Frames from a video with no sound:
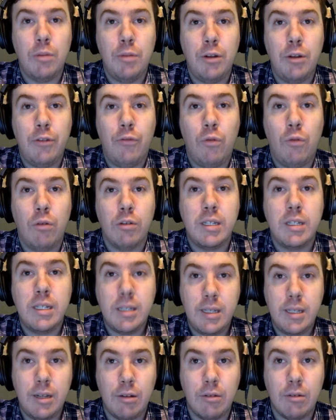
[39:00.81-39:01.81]
for
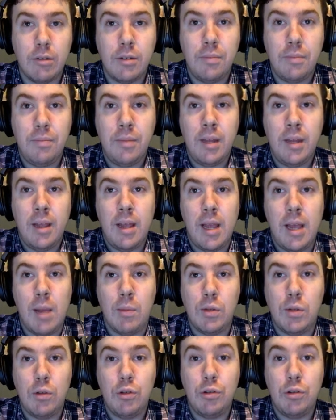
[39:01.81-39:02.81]
6 years, and was
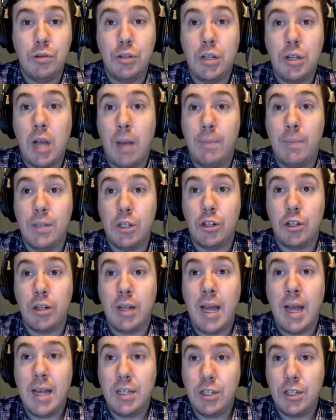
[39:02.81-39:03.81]
introduced to composition
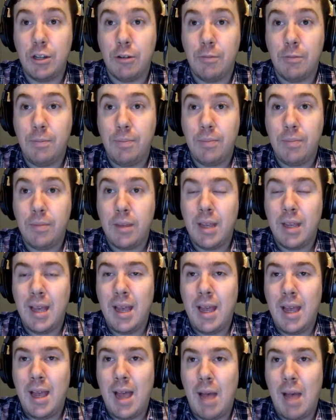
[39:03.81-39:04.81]
last year.
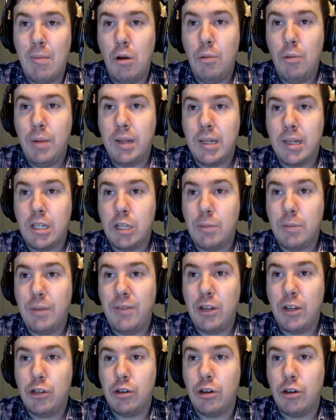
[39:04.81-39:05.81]
I'm hoping this could be
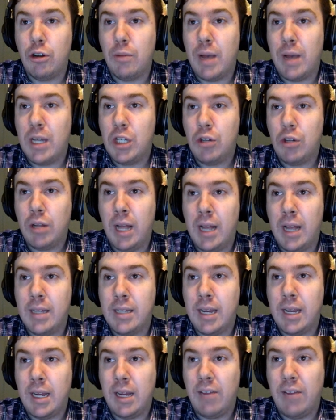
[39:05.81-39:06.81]
featured on your masterclass
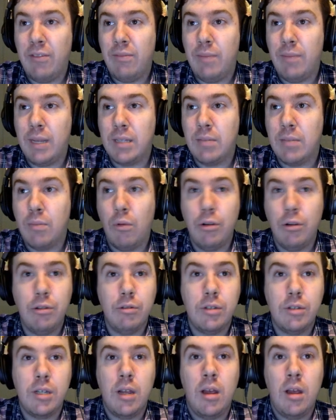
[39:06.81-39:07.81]
and give me some
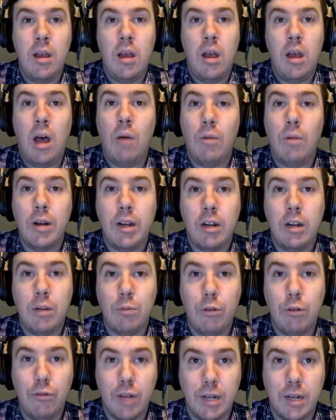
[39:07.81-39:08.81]
pointers on what I can
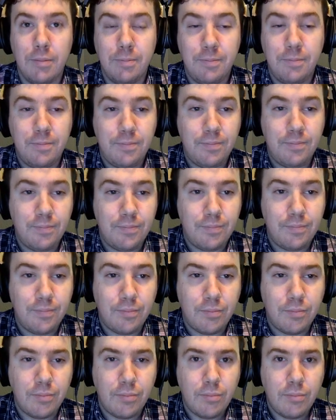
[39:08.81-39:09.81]
improve on.
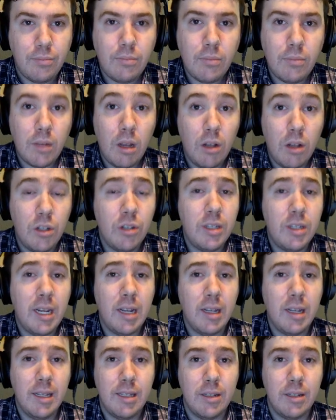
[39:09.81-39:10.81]
So let's take a
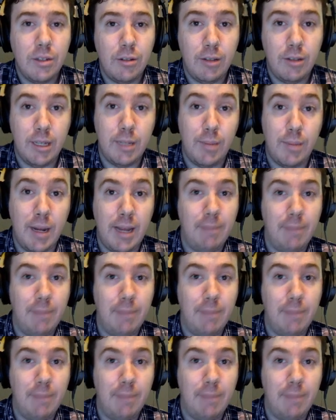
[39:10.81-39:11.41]
listen to this MIDI.